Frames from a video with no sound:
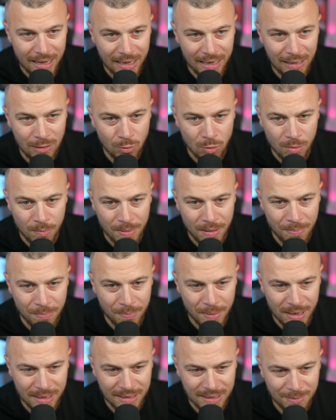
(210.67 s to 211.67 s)
it won't be
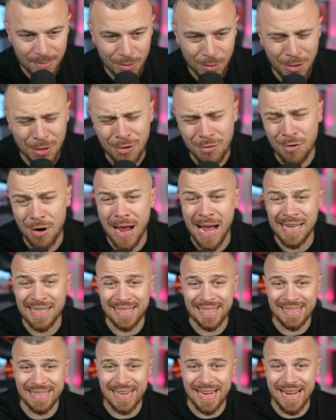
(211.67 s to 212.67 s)
possible.
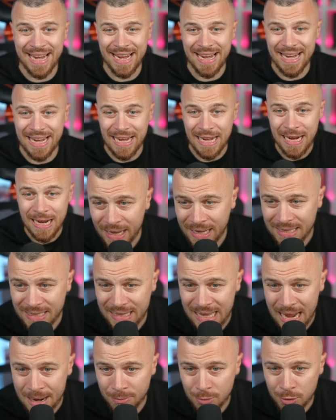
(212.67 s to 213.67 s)
Crossy! It's
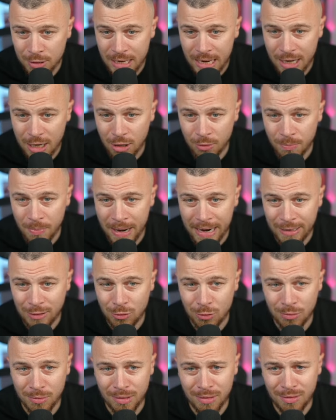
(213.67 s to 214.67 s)
time to say goodbye
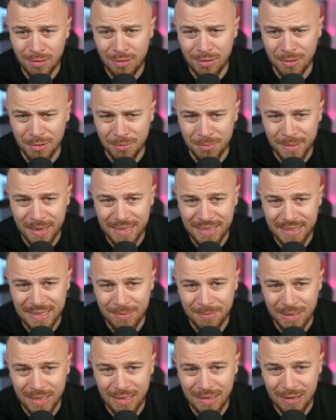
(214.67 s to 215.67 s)
to... No,
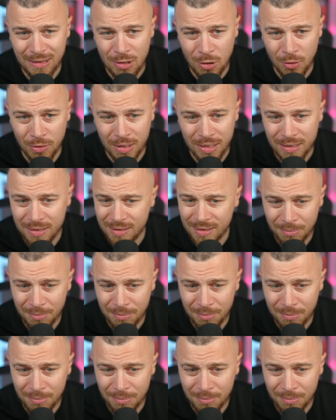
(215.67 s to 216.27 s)
Messi, man. Donna.